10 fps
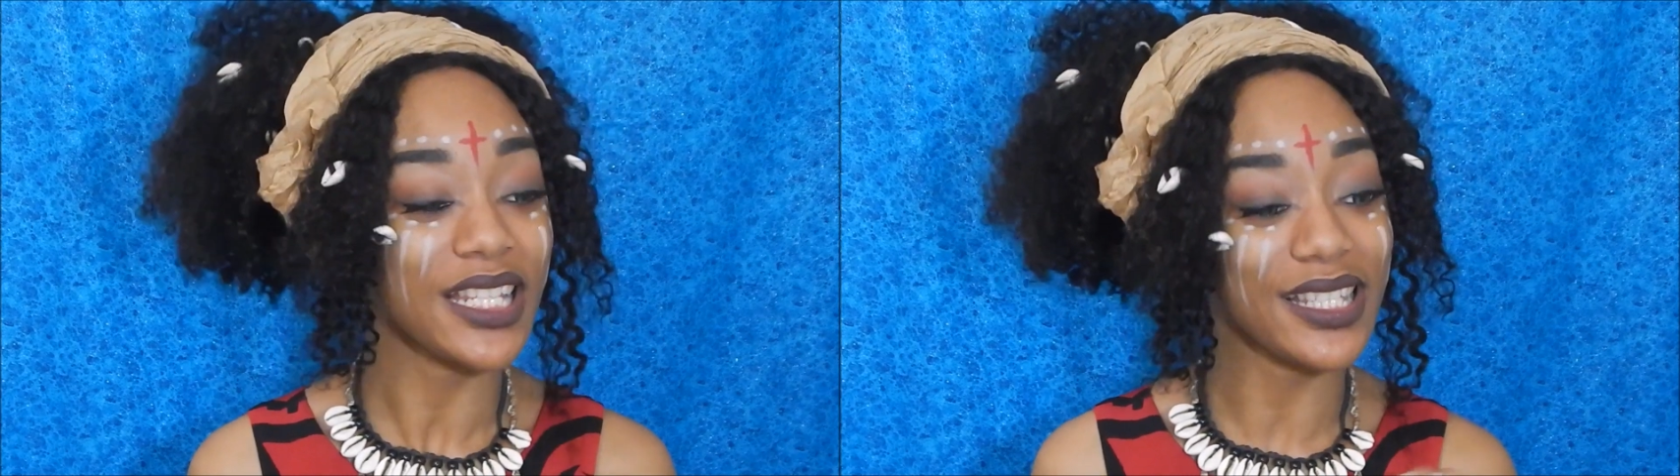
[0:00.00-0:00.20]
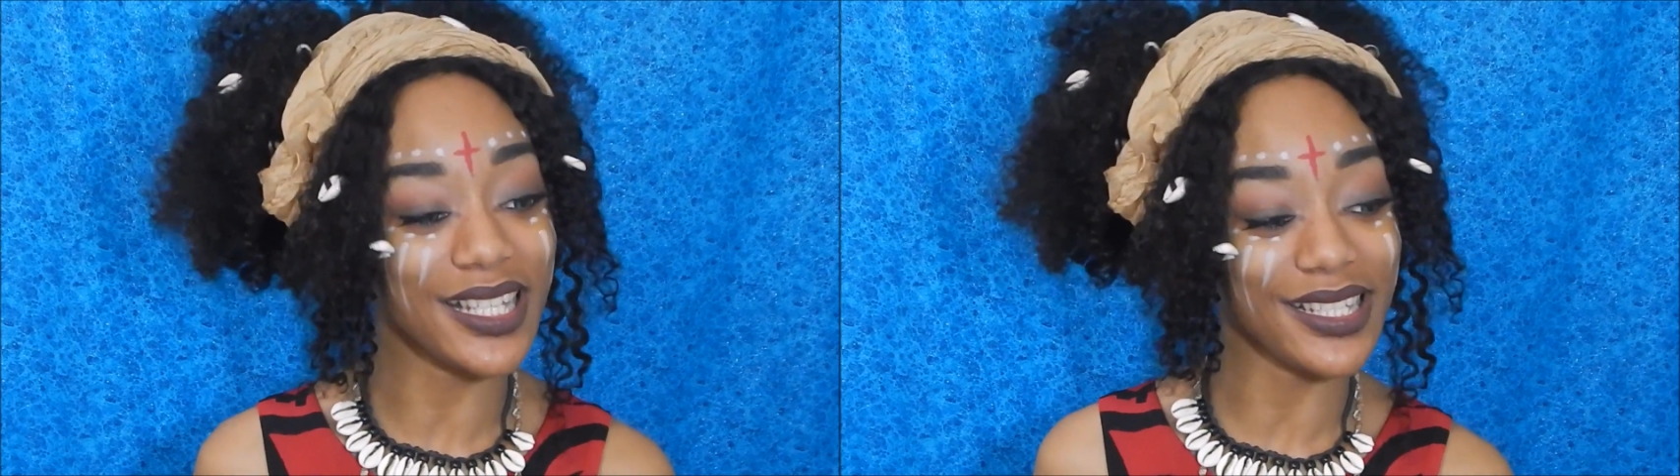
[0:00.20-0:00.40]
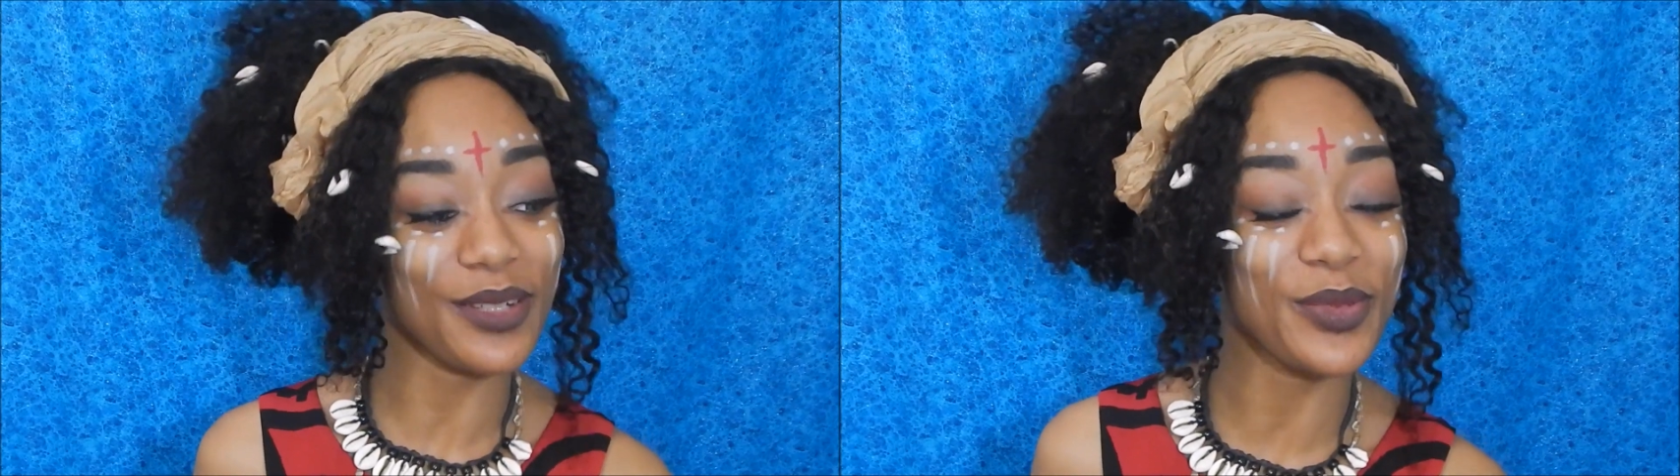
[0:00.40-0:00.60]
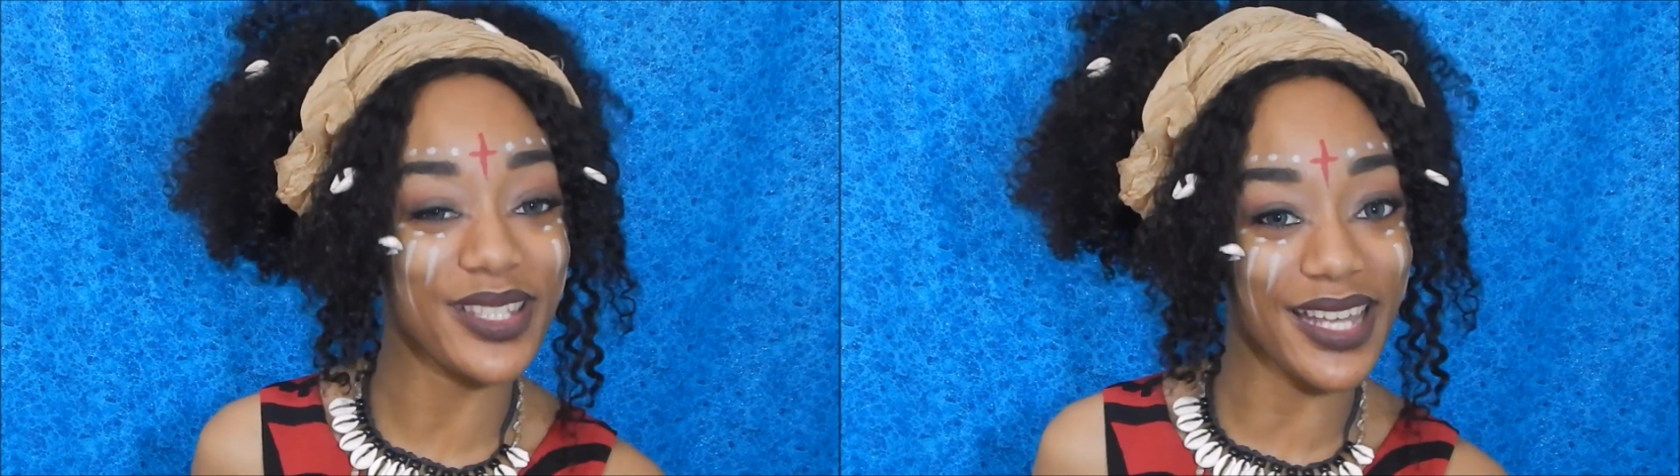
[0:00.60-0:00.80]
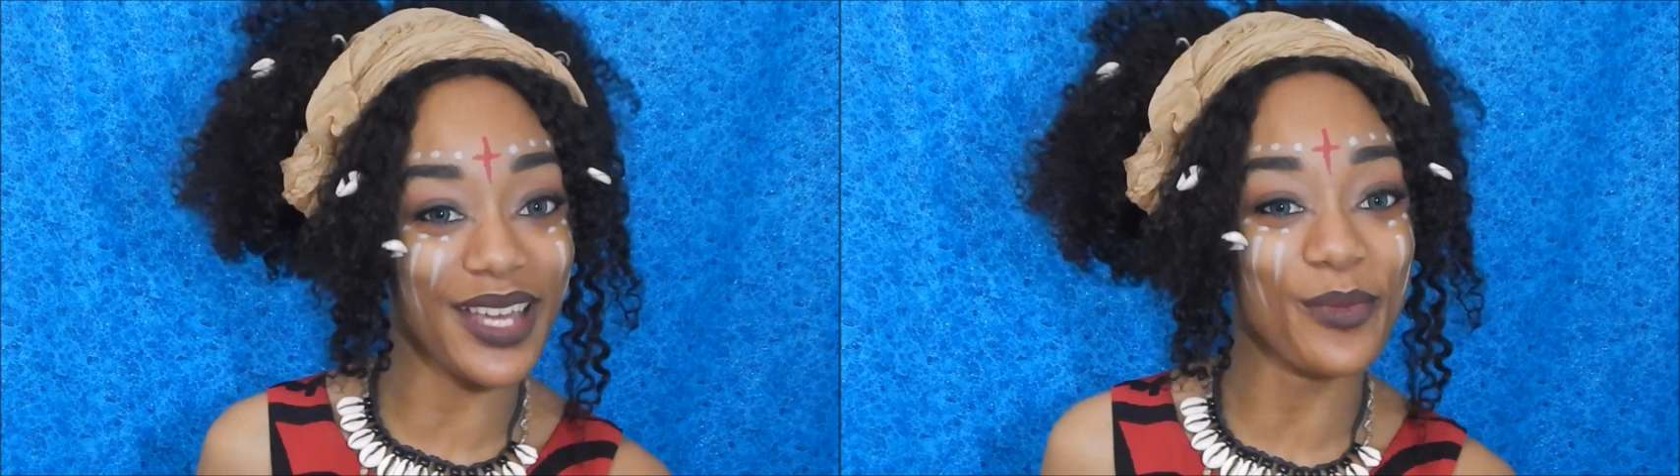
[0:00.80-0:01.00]
this doesn't
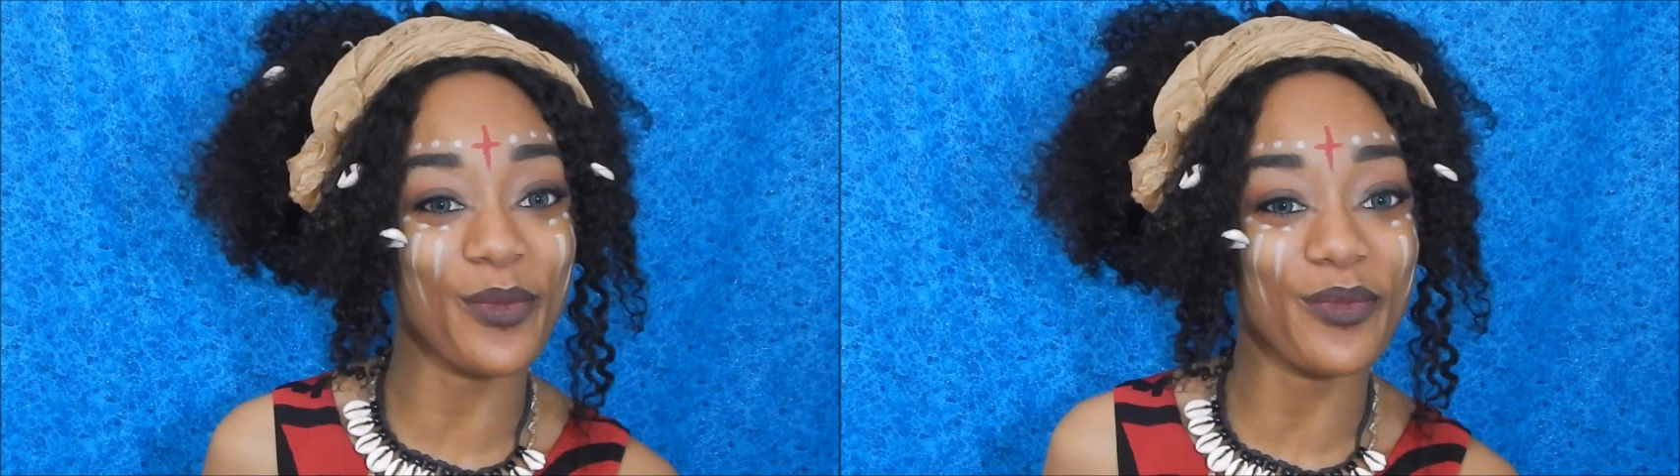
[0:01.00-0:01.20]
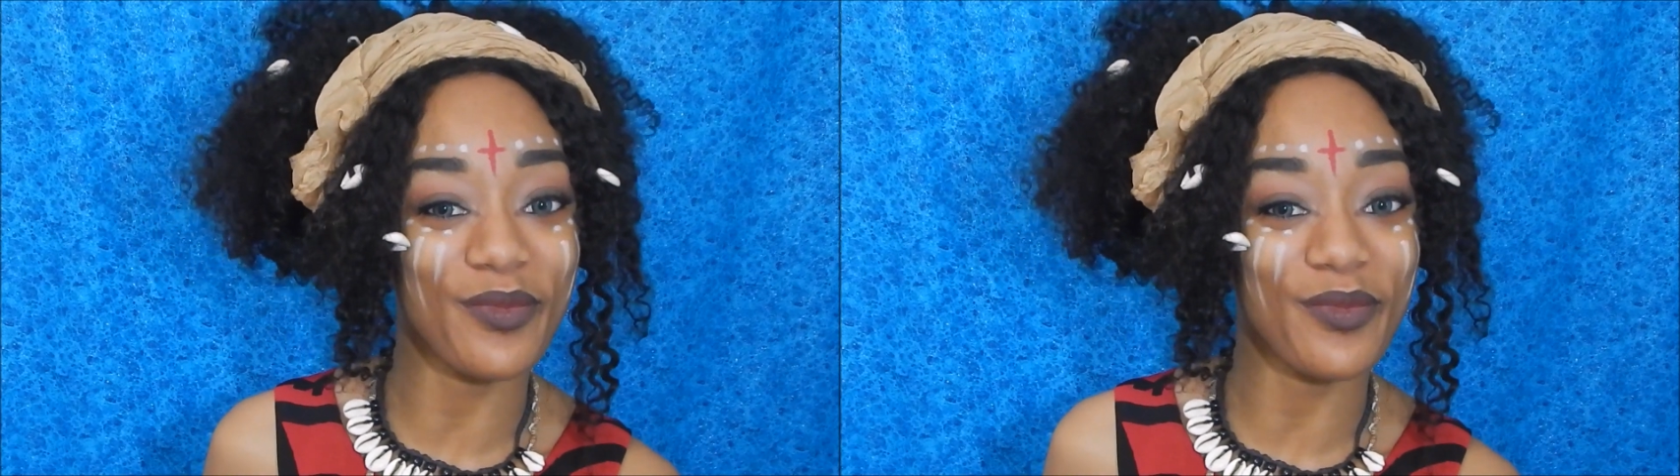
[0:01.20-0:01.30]
upset